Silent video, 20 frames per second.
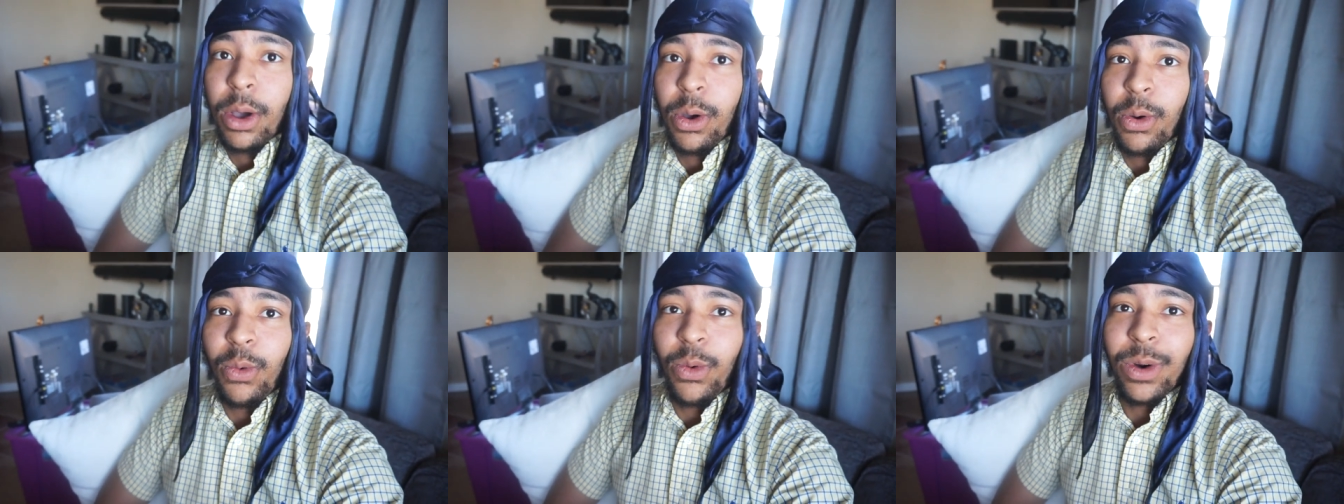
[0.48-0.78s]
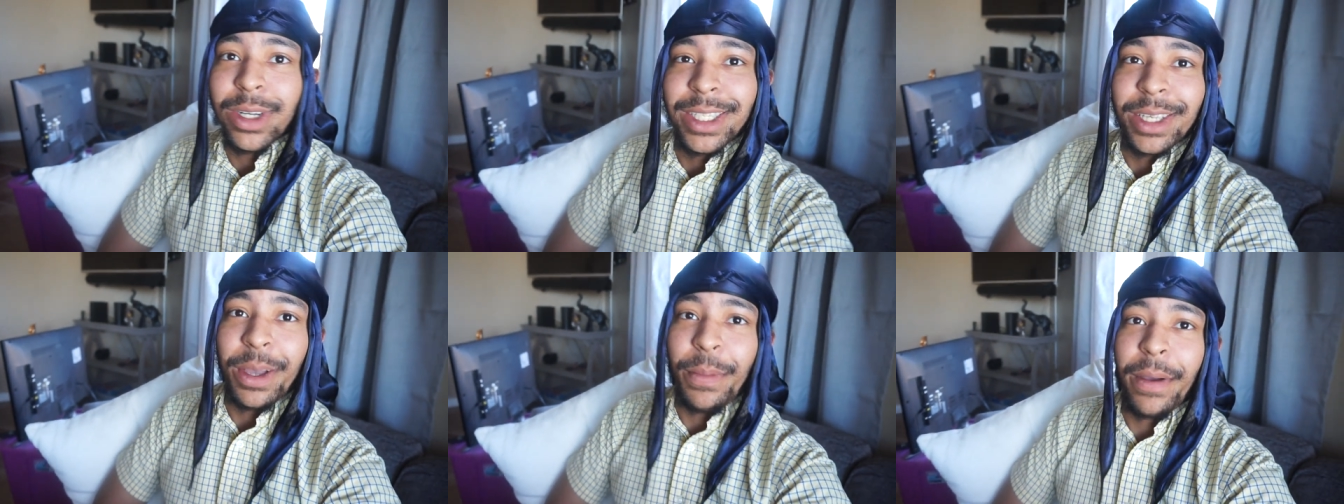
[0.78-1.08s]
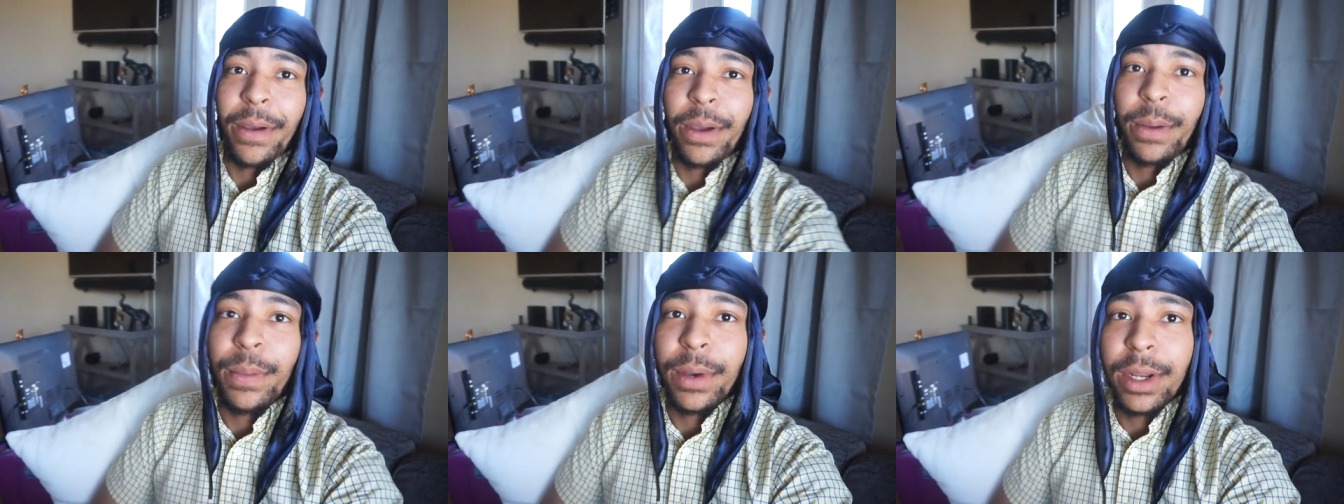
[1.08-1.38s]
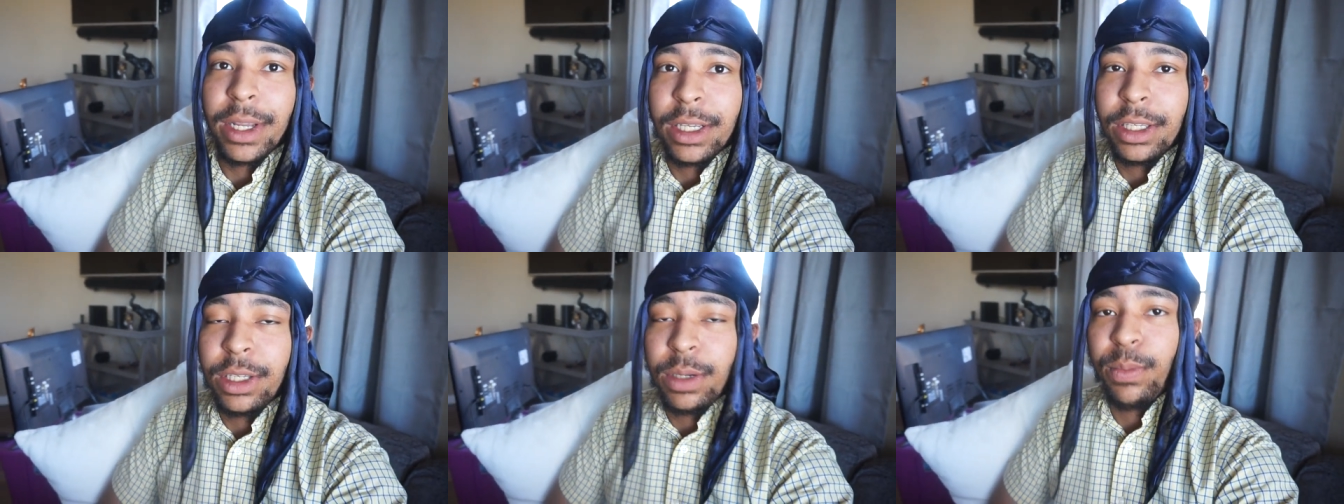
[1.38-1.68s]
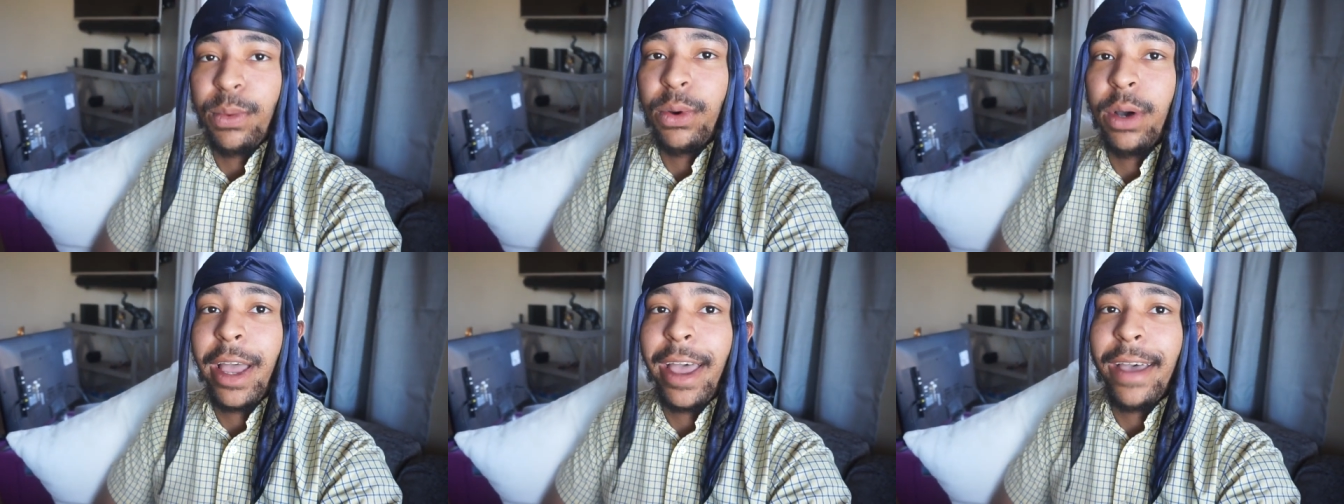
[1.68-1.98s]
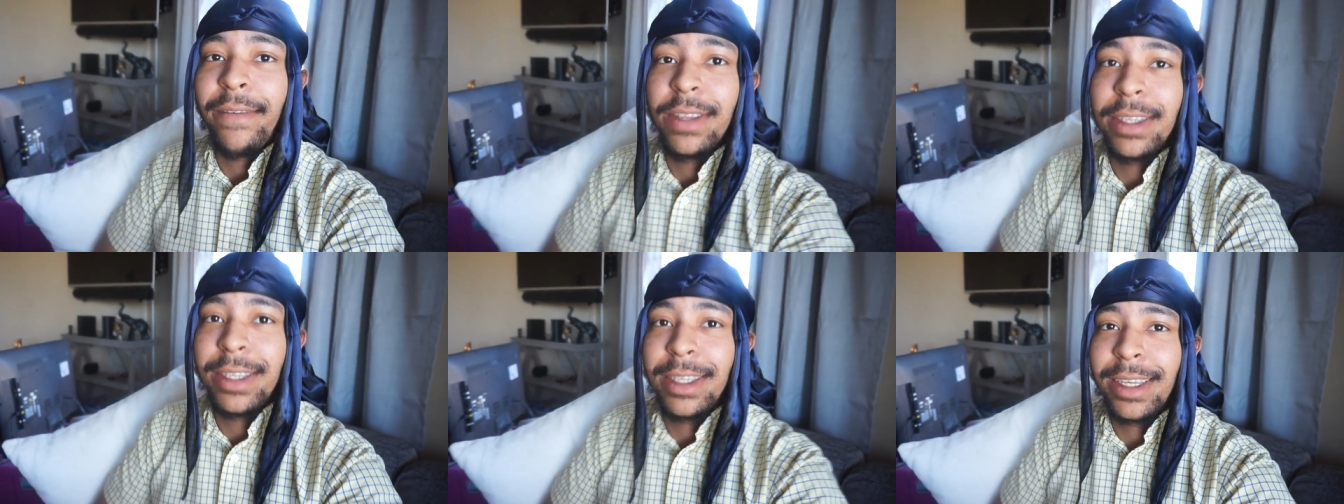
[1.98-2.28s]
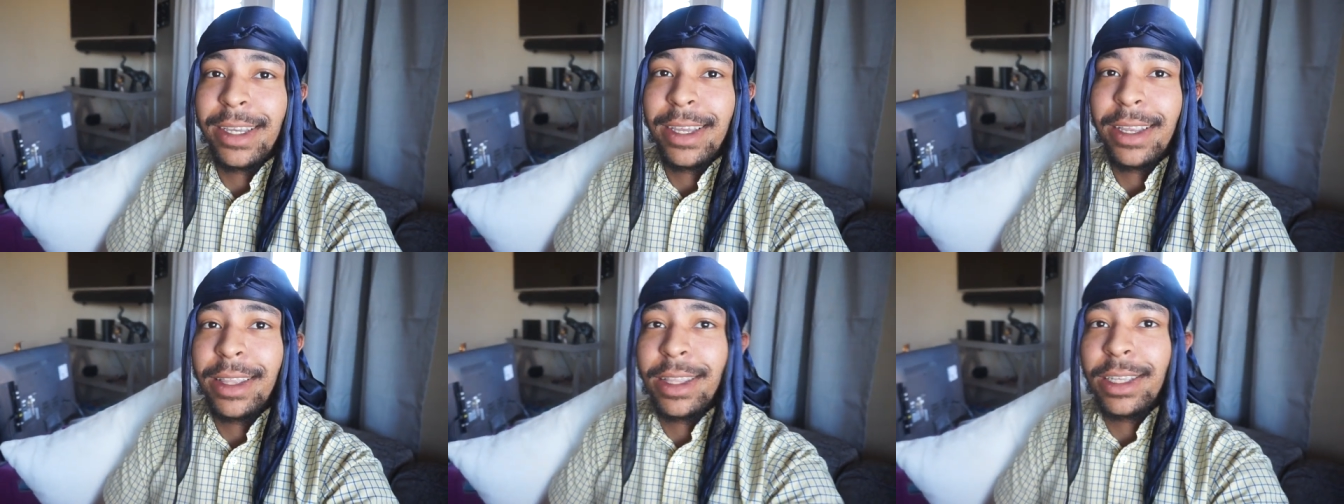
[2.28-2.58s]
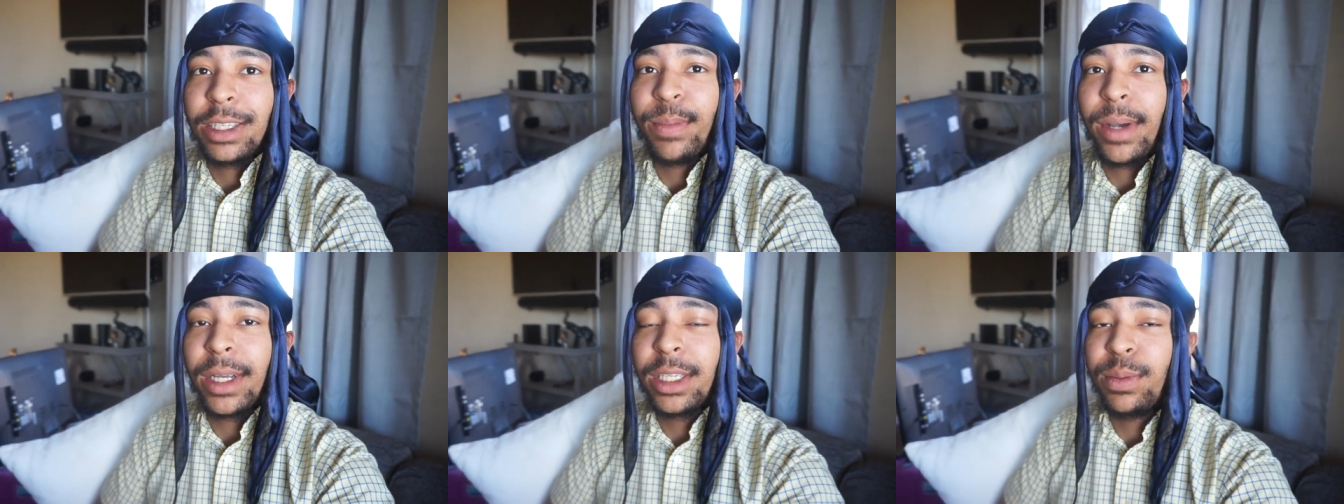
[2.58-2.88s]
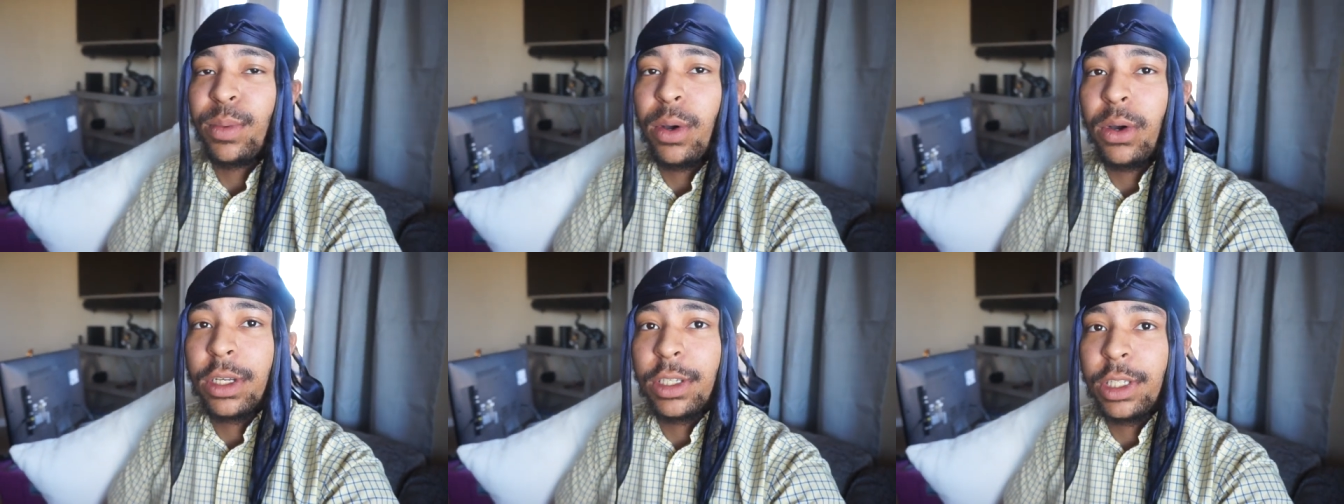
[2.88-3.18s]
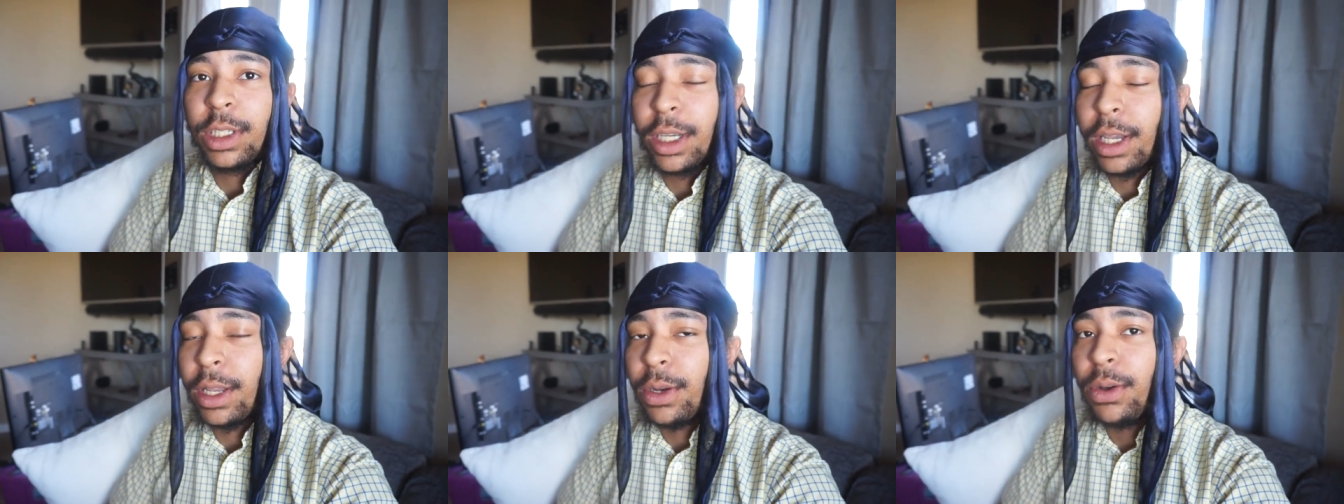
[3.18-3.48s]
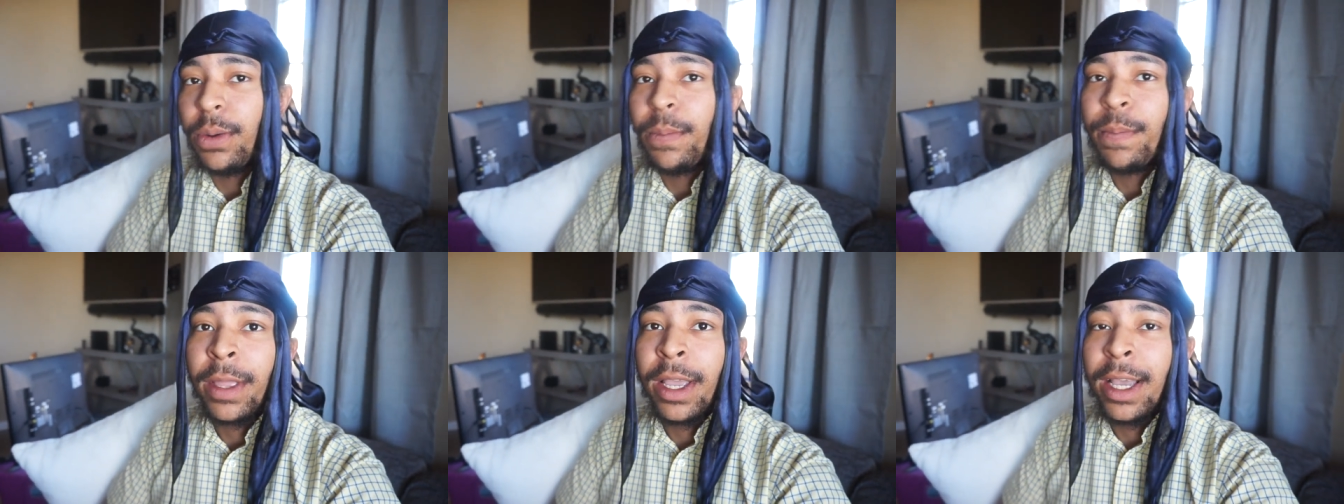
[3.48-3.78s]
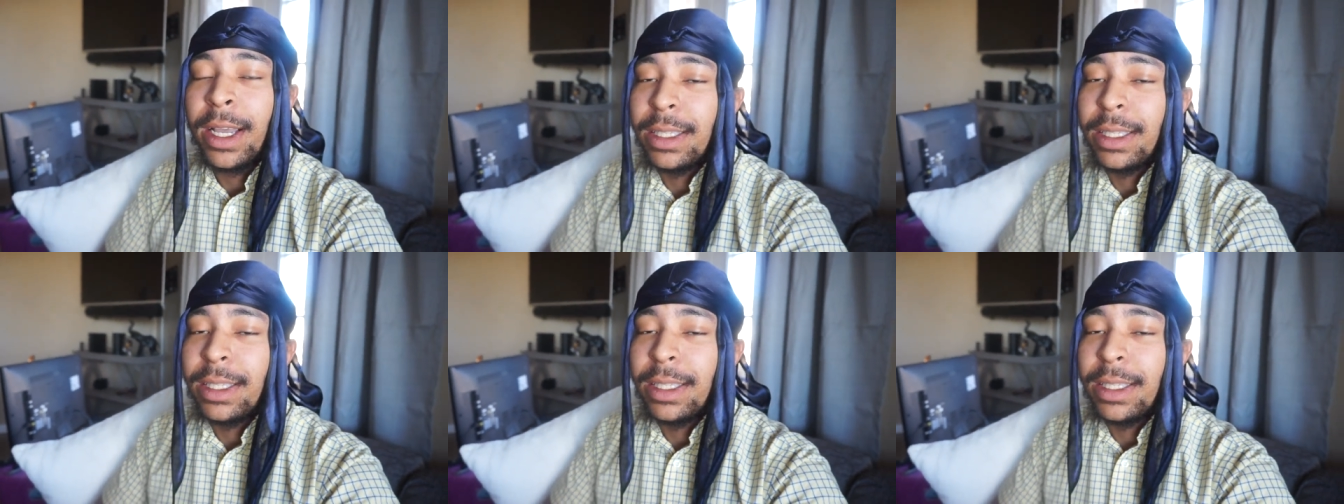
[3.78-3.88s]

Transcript: What's up everybody, it's your boy Heaven Sent. This is my smoking channel.